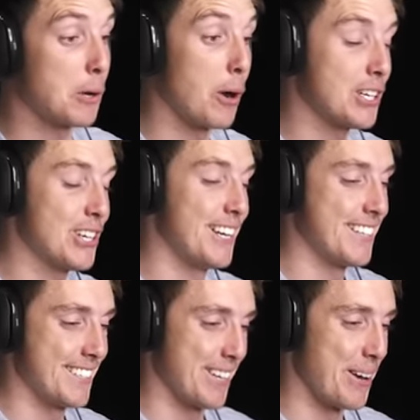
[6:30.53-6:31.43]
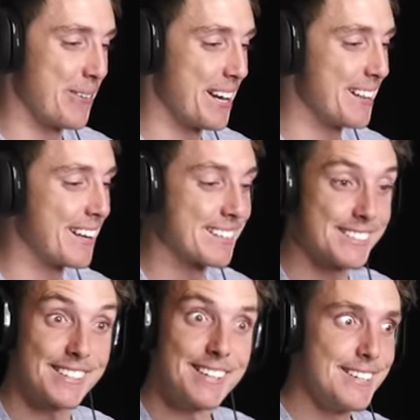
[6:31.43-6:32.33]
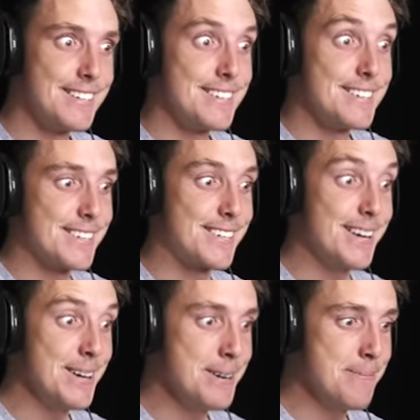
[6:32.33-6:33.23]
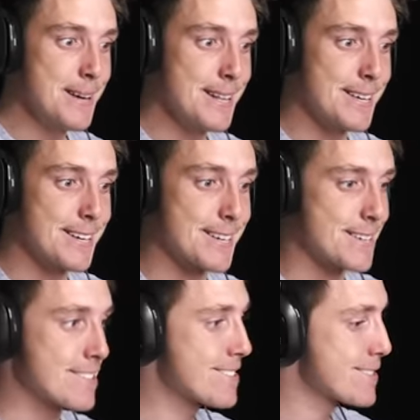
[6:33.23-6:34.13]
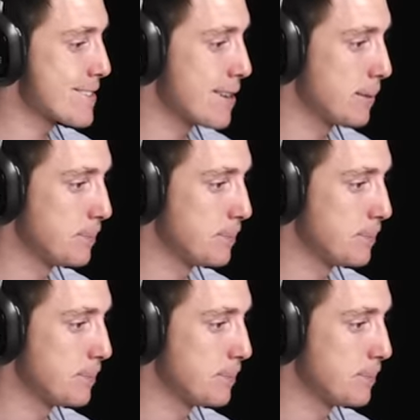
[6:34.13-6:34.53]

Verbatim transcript: question so many things. So many things.